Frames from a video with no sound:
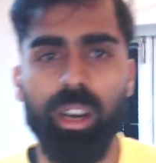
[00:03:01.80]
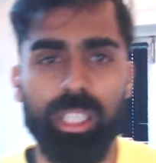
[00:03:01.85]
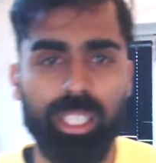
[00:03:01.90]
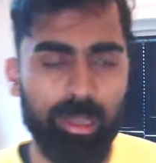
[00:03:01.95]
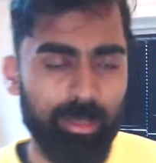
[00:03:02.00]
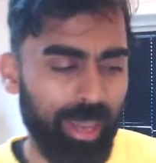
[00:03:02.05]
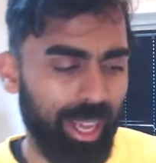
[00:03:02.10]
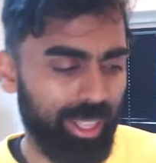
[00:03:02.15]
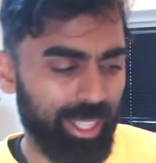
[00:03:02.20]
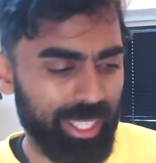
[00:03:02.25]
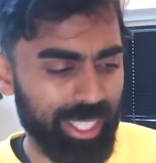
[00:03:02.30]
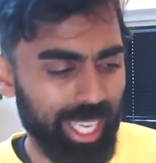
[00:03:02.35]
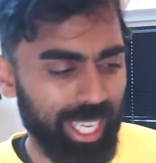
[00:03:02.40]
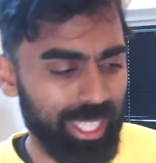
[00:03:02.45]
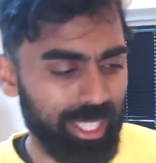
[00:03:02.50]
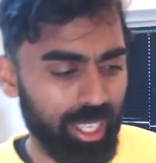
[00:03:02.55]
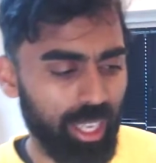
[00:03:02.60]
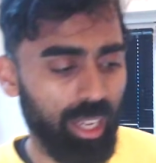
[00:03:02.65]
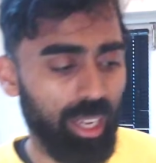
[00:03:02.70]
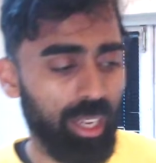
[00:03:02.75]
ask them how their
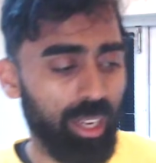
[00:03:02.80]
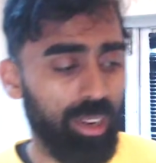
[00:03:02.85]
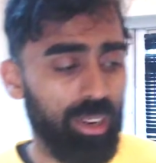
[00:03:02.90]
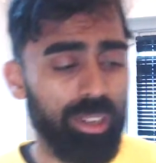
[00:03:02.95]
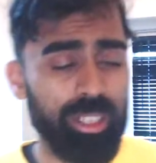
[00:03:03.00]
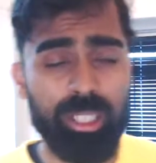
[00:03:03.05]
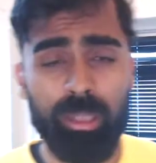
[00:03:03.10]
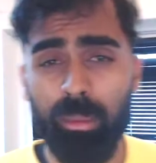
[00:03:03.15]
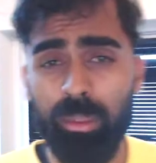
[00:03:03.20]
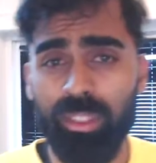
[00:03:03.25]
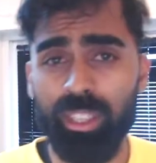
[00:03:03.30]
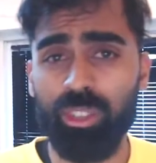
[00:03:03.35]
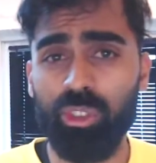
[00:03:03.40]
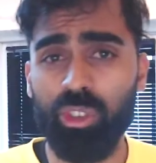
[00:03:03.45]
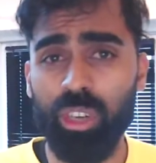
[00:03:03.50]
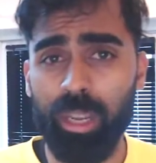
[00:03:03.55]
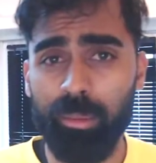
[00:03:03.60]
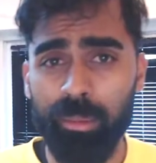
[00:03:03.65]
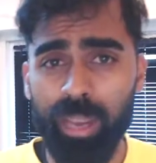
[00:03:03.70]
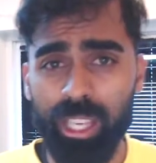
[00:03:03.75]
day's going, ask them if they
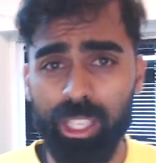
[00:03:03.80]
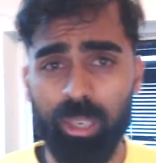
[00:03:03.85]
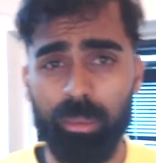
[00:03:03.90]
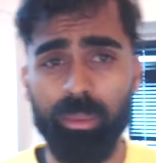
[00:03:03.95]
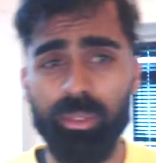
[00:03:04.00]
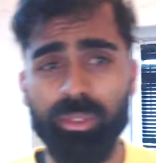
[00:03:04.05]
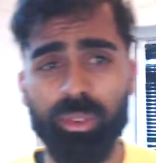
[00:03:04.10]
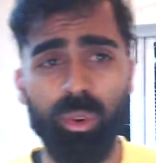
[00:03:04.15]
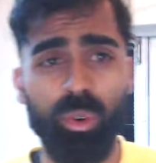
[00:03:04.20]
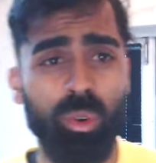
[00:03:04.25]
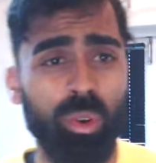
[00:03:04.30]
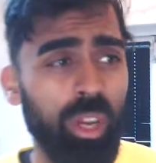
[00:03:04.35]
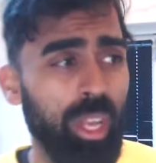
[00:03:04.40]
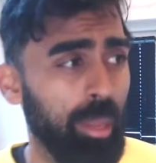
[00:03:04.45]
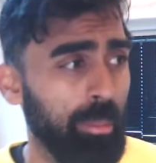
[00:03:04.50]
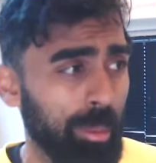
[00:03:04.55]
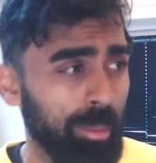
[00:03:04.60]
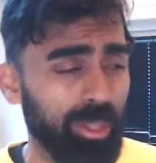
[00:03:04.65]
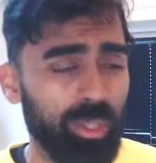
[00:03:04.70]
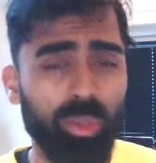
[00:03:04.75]
tried Matcha before,
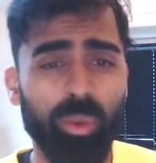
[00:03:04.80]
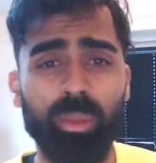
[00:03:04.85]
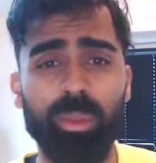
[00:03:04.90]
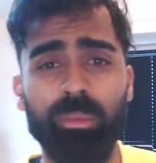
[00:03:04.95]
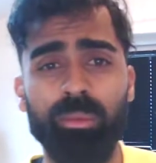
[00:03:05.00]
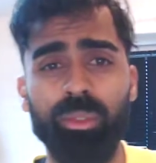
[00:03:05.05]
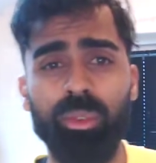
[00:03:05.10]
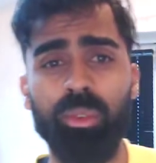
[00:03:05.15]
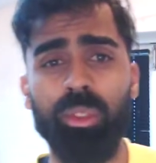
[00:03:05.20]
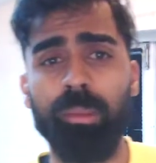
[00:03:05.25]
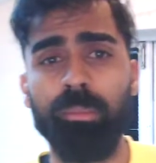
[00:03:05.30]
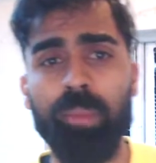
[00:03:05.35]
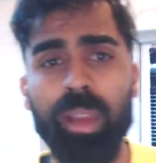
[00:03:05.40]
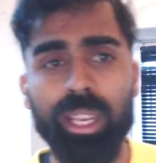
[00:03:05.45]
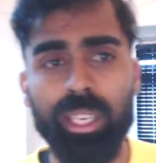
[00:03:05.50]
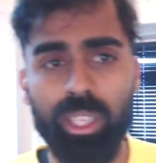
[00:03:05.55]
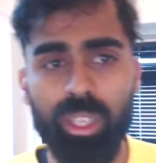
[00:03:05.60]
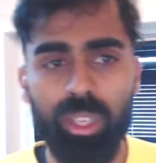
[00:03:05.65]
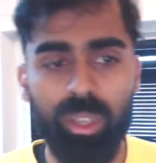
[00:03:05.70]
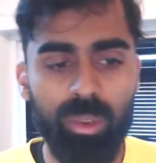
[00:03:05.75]
maybe talk them through the
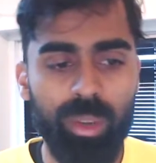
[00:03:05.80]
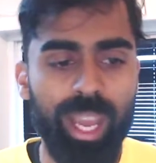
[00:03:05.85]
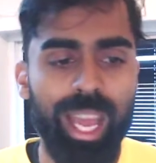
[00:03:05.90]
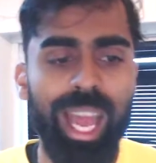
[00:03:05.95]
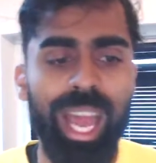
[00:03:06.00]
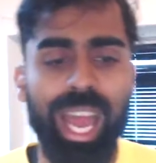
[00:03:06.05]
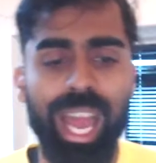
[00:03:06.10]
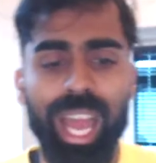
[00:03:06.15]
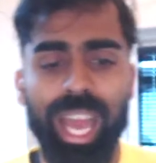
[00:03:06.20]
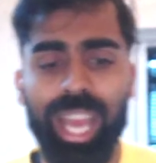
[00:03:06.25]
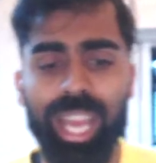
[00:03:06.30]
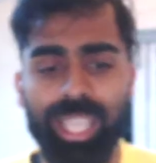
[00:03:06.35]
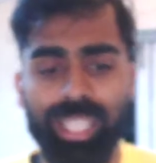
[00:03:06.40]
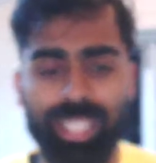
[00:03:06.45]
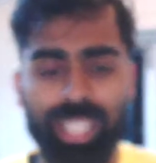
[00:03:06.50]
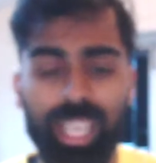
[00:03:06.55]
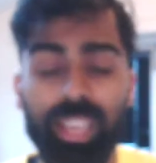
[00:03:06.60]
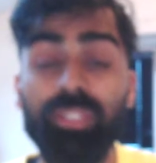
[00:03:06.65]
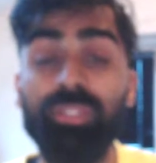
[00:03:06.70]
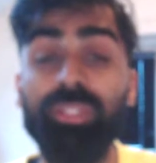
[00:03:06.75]
menu.
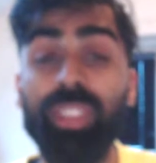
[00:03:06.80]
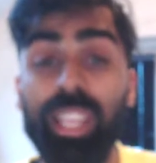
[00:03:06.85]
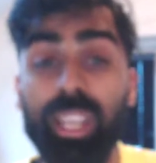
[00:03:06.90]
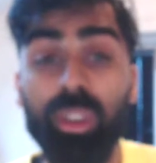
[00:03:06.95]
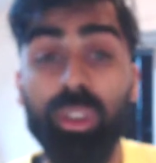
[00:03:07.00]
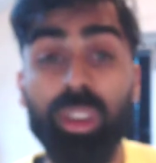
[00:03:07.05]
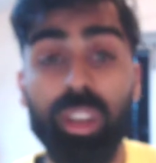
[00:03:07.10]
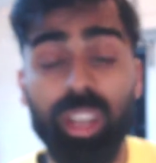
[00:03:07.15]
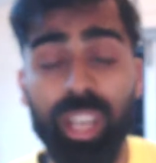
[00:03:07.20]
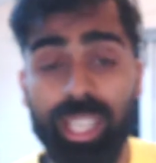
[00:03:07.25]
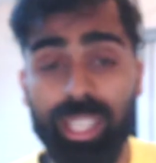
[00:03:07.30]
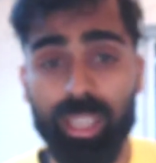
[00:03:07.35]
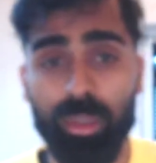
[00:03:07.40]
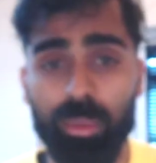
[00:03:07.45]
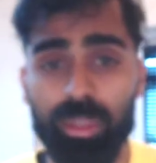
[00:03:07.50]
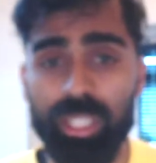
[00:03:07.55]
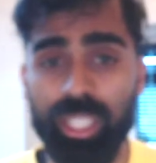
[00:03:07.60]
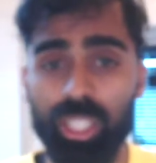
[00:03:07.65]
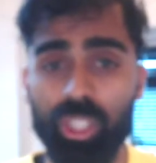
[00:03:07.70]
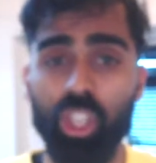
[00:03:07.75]
And if they look like they
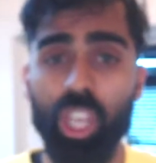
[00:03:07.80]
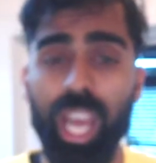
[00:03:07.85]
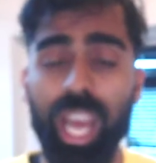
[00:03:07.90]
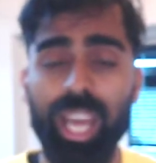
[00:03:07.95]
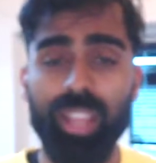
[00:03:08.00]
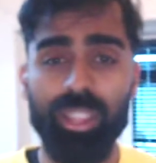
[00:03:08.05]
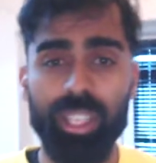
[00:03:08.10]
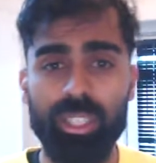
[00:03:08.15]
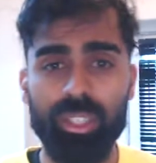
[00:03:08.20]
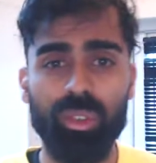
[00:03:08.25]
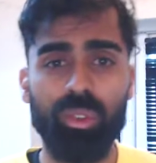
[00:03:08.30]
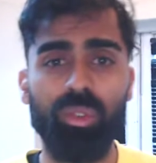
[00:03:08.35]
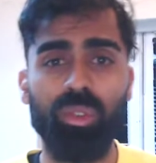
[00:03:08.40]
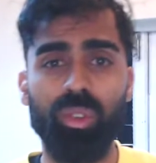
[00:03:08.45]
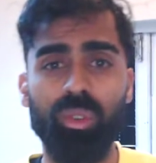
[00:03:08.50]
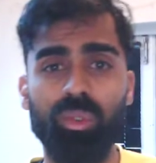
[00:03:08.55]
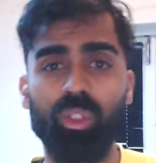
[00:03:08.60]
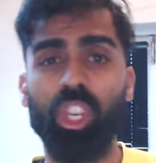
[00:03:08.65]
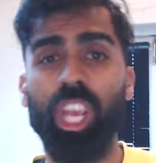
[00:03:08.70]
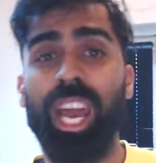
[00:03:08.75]
want to chat, then do
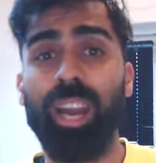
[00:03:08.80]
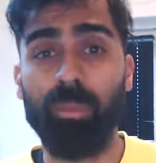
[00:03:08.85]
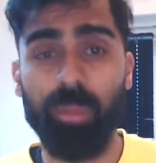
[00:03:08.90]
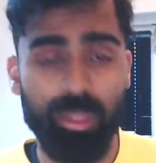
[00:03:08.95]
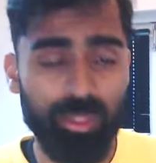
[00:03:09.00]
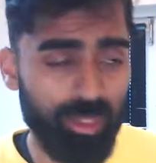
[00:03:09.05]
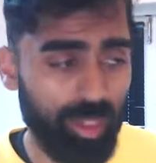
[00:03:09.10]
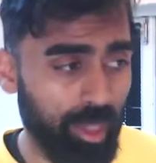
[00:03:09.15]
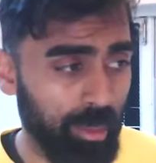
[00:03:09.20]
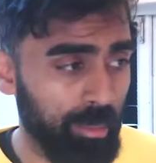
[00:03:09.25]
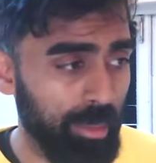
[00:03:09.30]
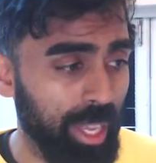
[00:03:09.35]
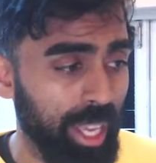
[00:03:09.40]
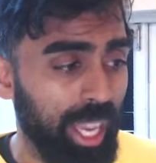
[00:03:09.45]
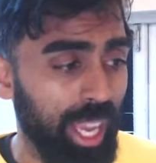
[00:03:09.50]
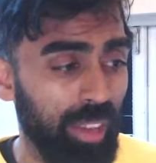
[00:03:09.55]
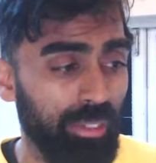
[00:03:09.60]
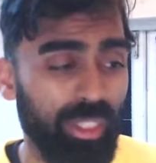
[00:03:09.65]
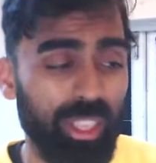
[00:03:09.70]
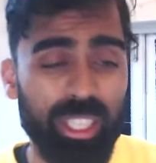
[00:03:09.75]
chat with them.
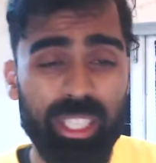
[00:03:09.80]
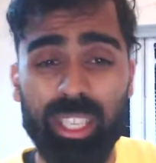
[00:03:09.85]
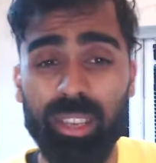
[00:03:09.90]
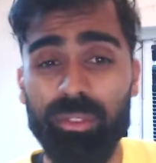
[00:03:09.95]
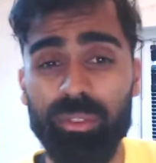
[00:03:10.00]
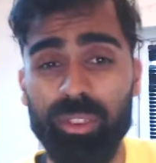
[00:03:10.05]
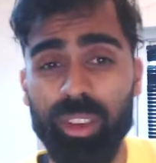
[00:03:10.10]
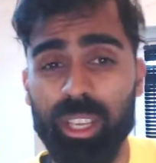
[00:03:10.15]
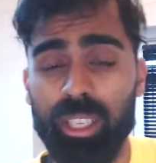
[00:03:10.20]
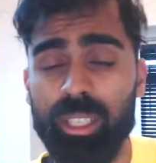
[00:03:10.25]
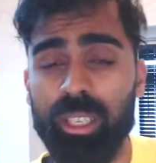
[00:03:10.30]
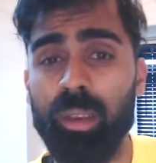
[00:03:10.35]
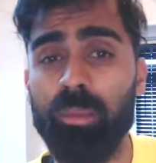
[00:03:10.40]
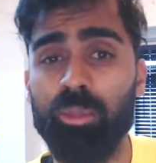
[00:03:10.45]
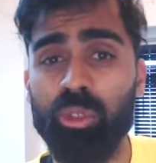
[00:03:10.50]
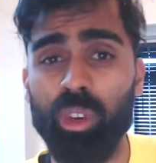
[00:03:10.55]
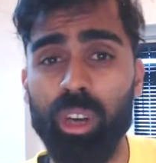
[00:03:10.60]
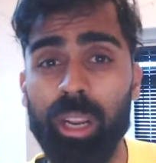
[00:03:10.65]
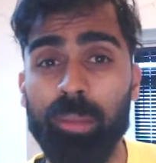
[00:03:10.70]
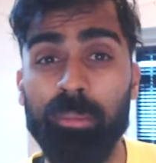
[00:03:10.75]
If it's their first time
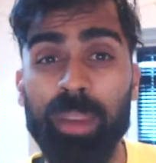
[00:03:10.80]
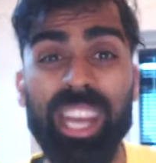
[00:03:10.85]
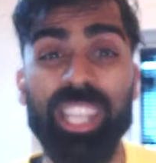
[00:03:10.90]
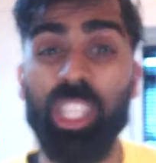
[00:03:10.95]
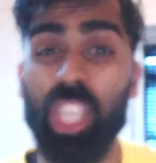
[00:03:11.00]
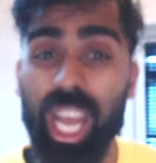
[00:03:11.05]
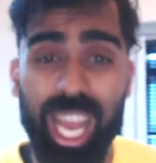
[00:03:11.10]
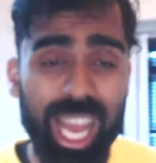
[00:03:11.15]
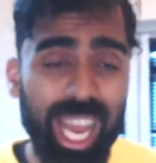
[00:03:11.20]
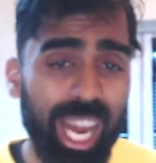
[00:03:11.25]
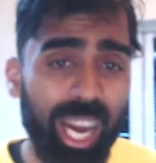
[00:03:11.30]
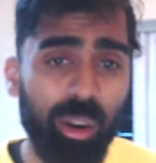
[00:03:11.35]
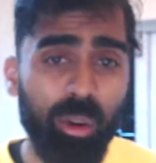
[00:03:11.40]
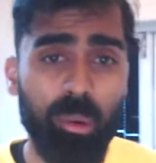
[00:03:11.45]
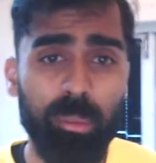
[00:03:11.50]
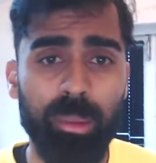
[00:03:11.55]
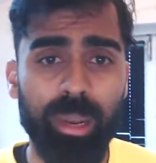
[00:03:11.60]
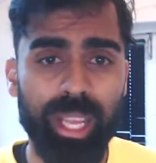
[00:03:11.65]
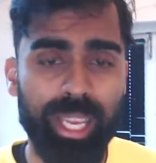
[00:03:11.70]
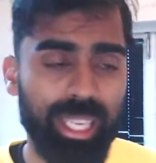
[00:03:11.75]
trying Matcha at
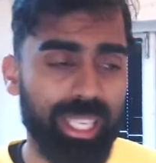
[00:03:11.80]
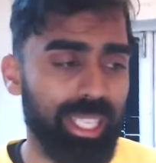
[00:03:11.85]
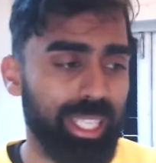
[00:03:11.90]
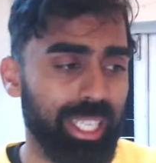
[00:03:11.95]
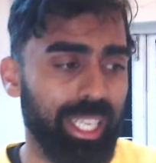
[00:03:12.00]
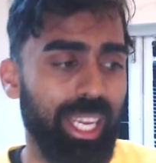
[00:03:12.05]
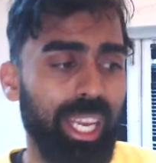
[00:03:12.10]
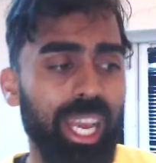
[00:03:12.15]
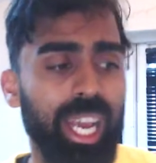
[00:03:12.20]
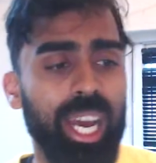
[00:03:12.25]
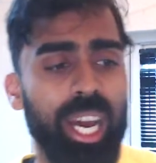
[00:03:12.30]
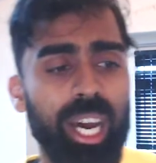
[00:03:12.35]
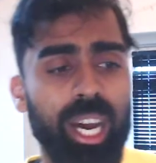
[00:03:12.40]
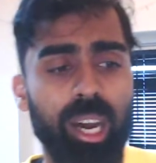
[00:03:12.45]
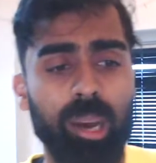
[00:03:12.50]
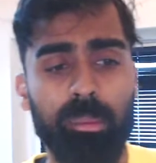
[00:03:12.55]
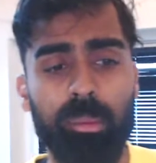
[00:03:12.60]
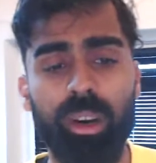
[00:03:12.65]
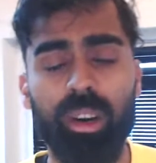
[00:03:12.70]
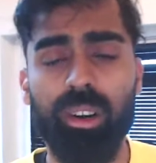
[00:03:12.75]
our place,
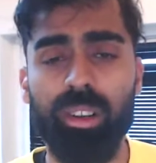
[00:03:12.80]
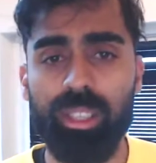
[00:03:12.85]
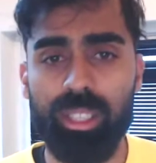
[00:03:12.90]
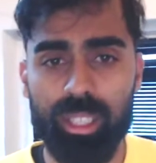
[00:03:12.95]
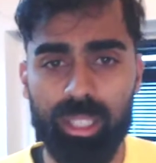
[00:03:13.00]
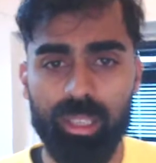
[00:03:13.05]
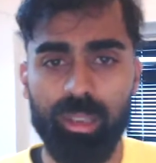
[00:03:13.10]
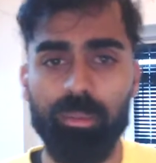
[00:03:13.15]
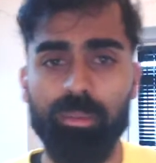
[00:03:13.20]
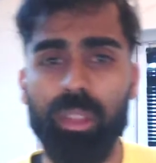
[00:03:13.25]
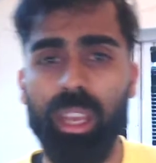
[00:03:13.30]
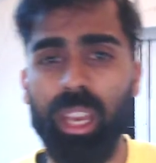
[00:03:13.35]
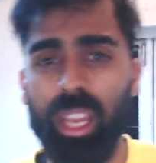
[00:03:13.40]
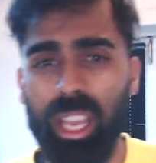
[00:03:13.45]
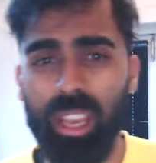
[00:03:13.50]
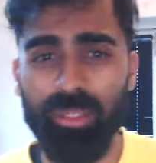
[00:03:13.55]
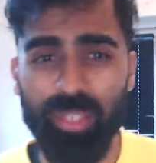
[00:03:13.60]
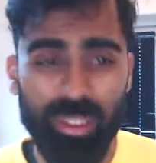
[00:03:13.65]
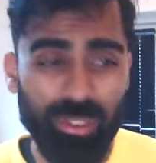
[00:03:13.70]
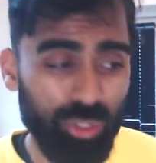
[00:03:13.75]
ask them
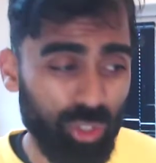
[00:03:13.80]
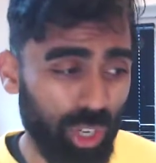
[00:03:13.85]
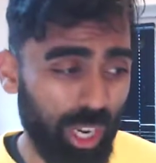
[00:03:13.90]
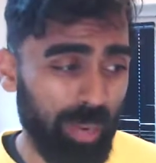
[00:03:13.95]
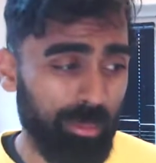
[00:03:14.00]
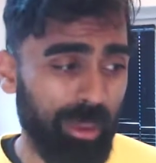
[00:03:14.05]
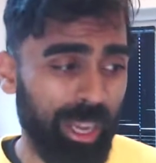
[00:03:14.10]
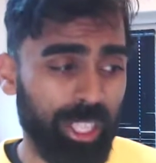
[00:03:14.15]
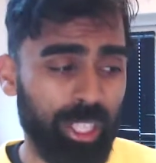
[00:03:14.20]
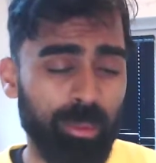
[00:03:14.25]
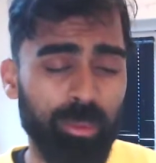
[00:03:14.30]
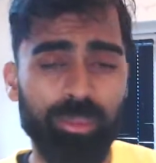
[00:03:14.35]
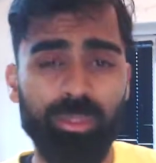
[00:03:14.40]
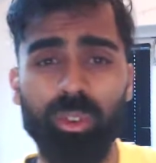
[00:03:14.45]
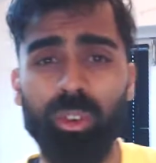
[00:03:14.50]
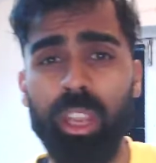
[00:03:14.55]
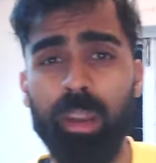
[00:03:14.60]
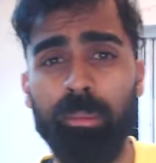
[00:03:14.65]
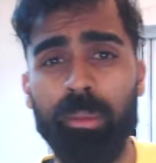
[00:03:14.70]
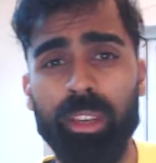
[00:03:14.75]
if they've tried Matcha
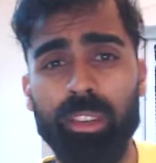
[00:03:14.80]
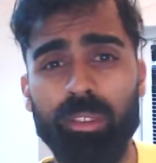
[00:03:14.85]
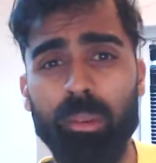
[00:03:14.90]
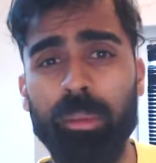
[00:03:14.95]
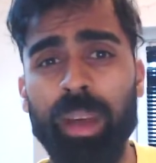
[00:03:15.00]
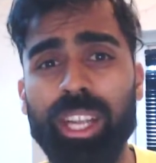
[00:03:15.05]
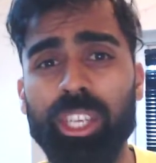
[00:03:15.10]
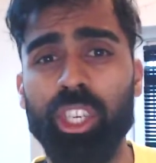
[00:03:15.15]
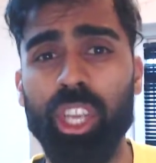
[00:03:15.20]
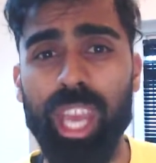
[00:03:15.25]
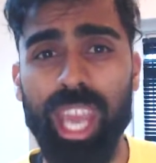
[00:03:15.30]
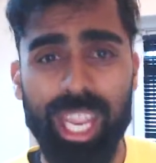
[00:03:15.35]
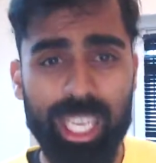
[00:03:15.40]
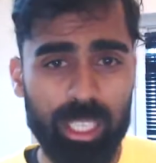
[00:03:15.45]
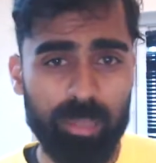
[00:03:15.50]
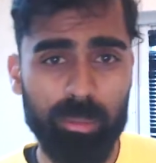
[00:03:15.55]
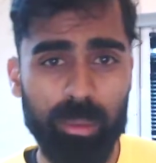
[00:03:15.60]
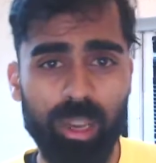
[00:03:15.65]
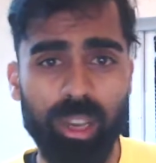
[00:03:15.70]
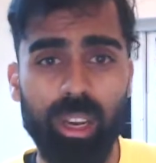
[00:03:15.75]
before and they're a bit of a Matcha
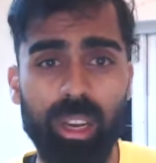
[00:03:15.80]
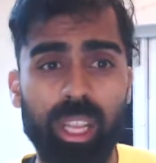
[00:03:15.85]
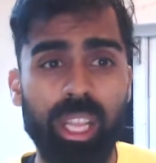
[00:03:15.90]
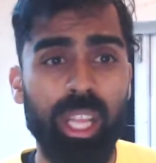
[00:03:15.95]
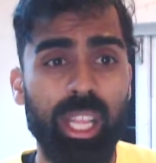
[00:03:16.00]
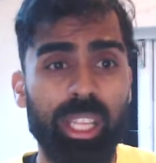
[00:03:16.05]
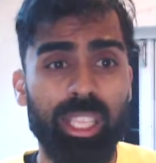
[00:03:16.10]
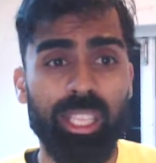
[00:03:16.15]
expert,